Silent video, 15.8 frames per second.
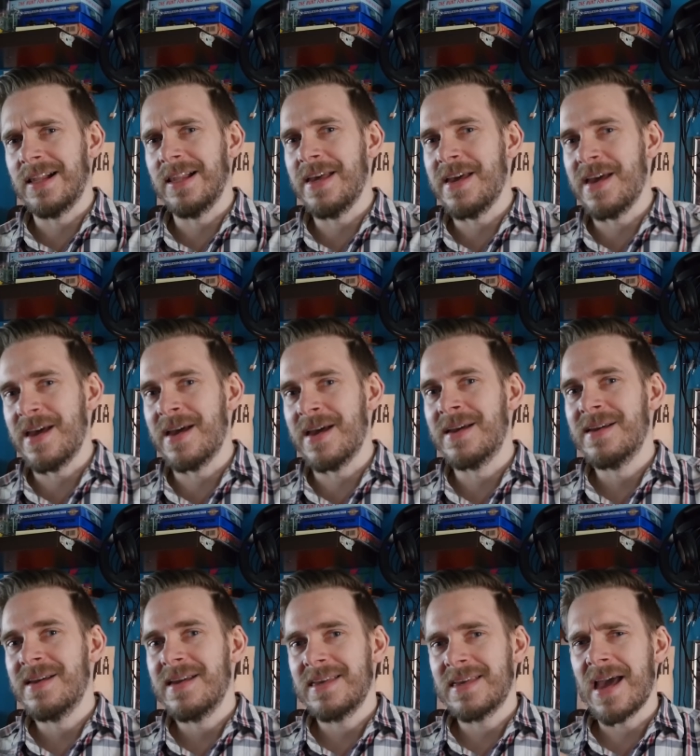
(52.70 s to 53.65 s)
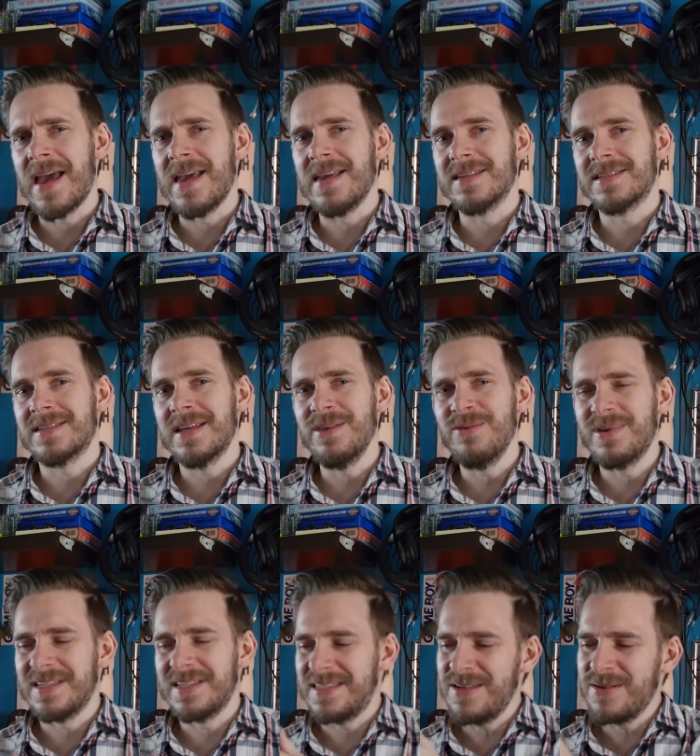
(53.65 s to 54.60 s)
clear case, and you
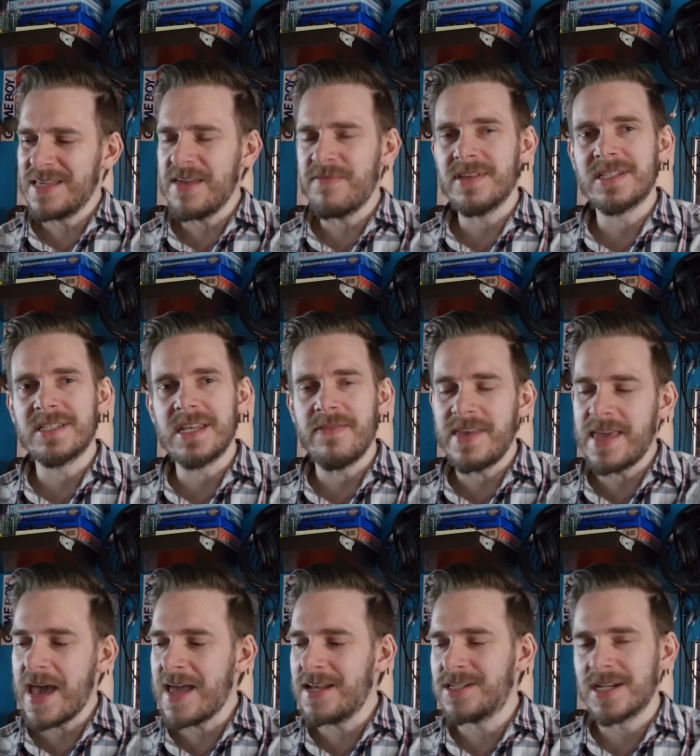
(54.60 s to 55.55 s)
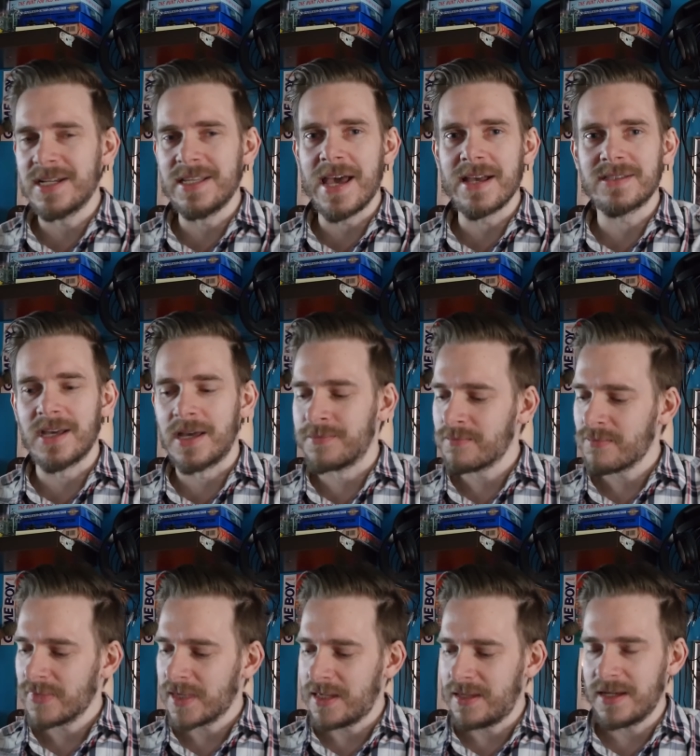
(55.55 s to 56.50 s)
could you could even see the edge connector
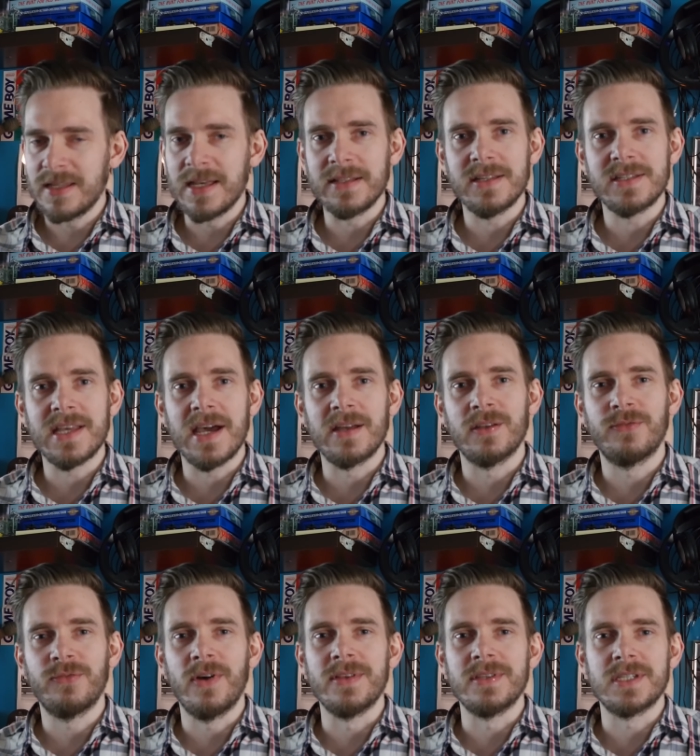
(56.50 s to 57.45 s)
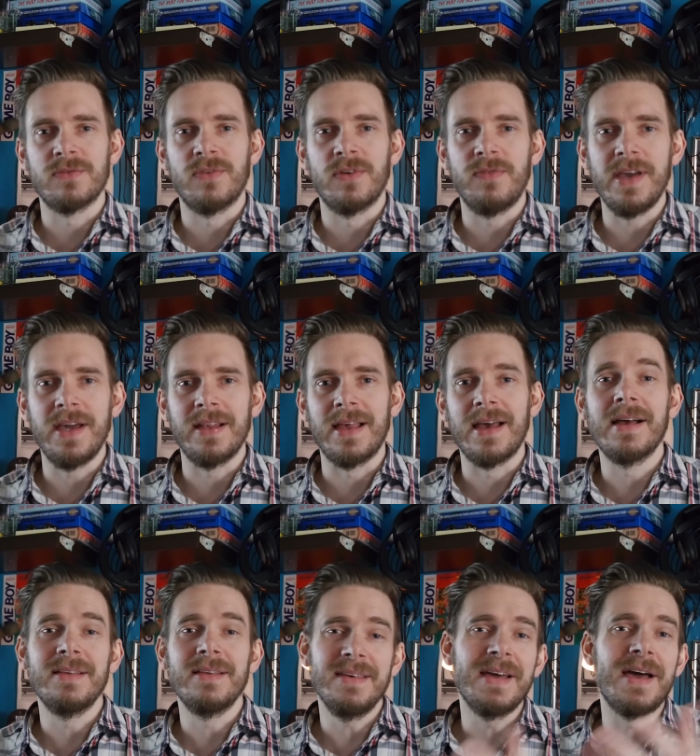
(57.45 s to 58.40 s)
and the connectors down the front to reveal
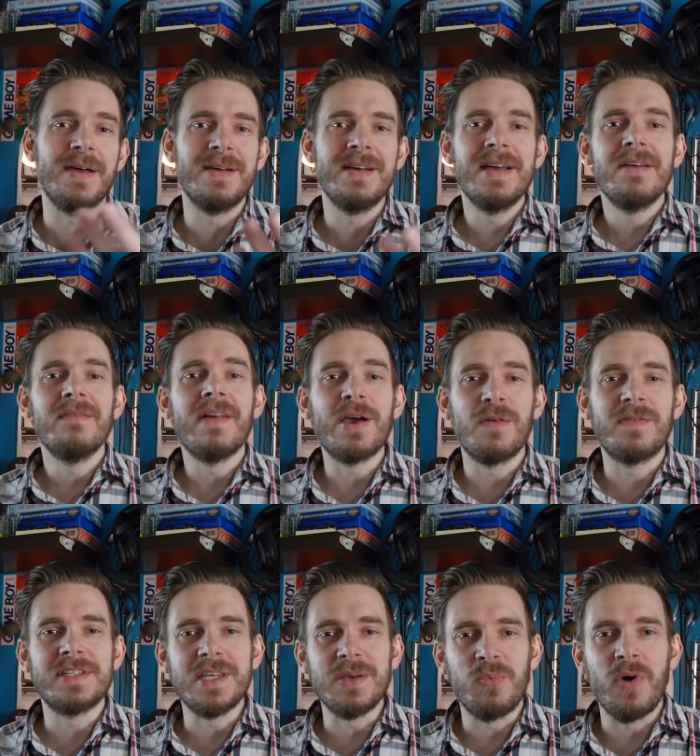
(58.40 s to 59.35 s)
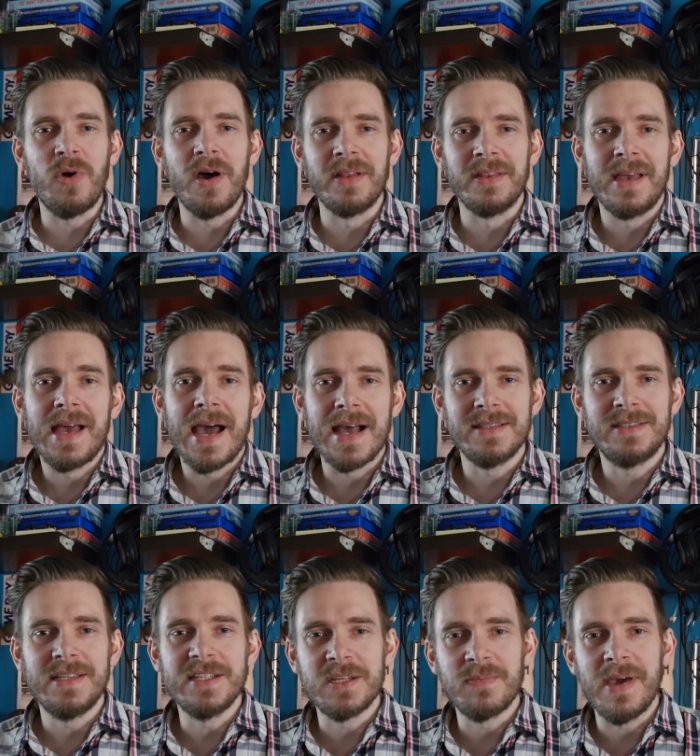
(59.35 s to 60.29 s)
it. You know, they obviously weren't
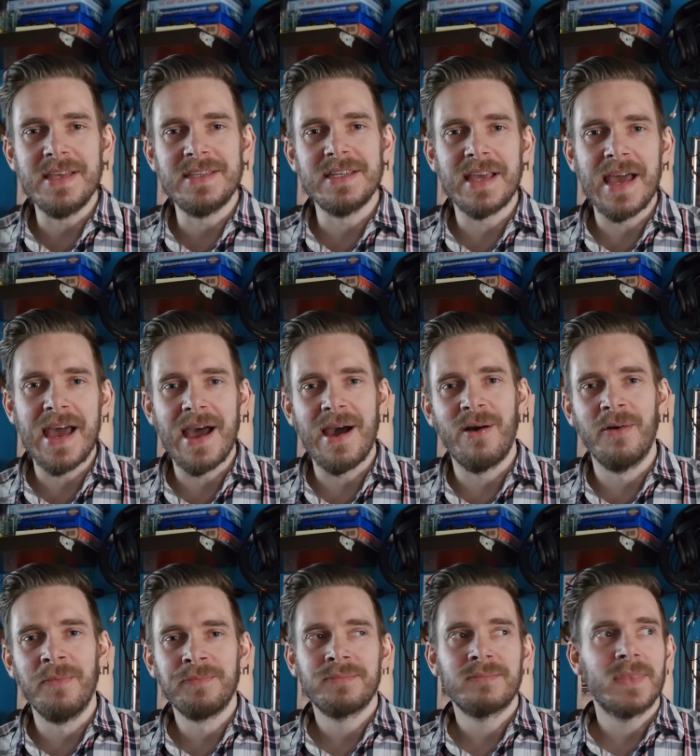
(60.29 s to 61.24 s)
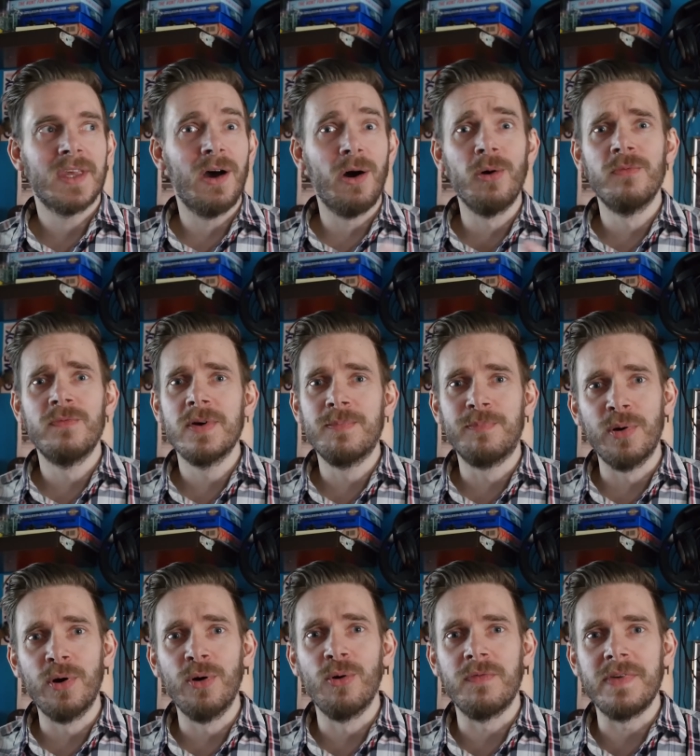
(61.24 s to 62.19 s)
anticipating how on the
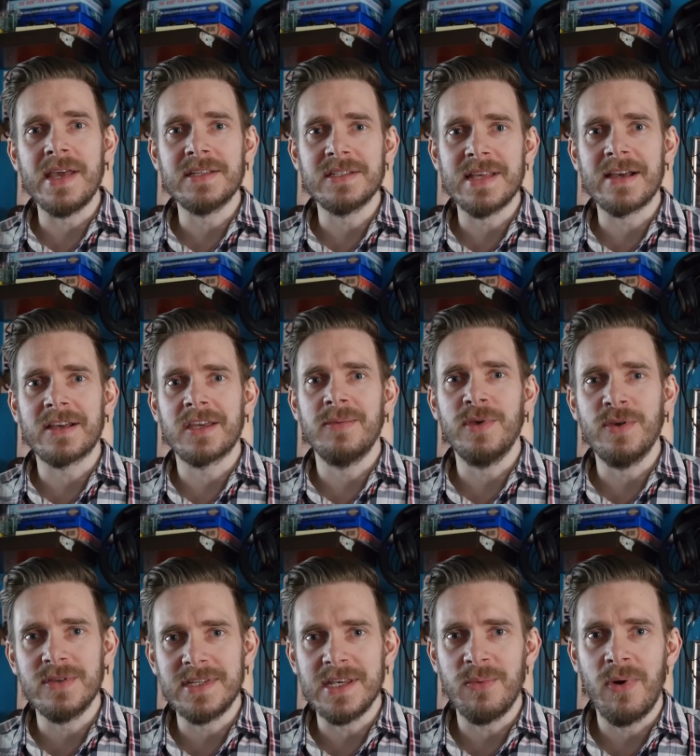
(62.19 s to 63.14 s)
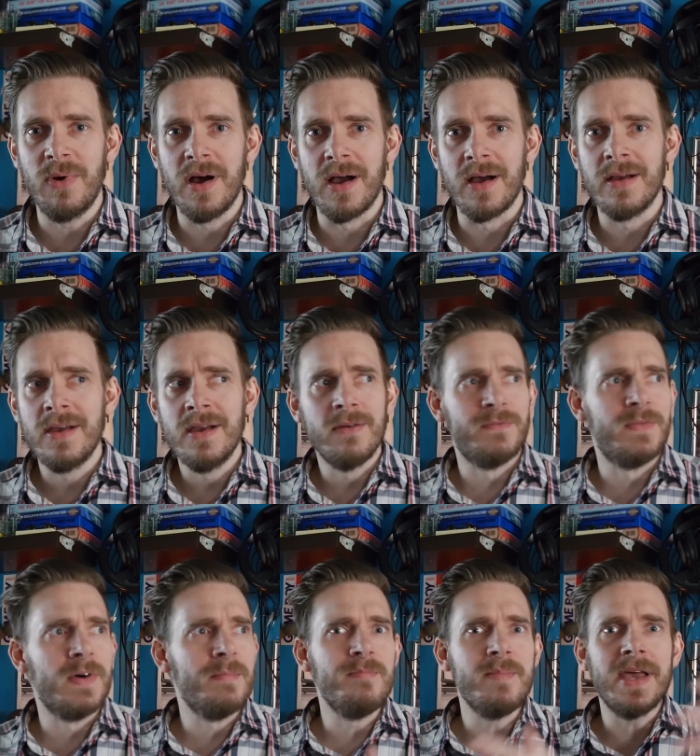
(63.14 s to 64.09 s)
ball the internet community were,
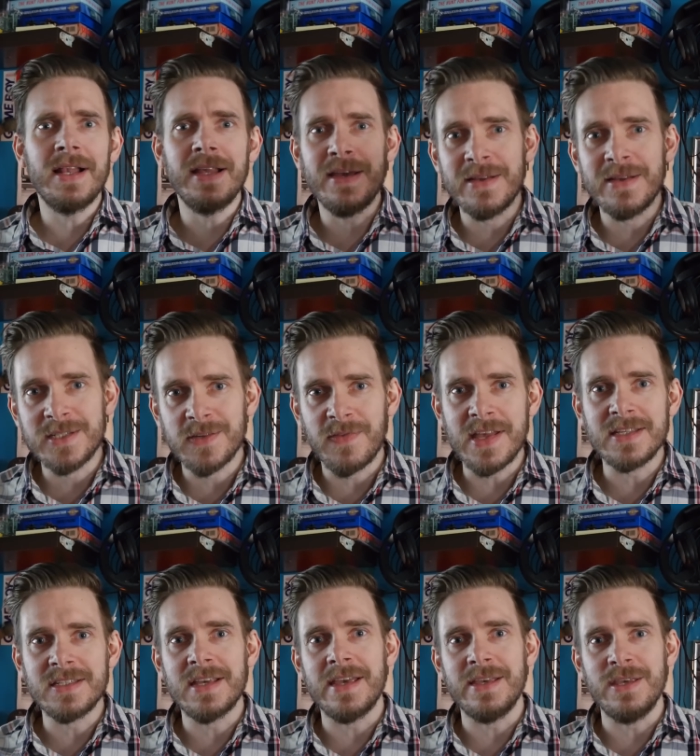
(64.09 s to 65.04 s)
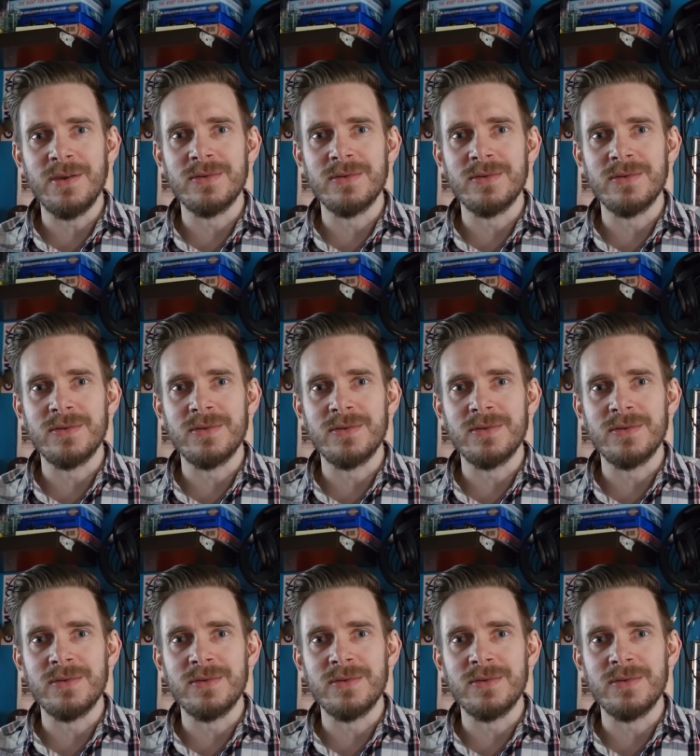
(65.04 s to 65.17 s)
the millions of internet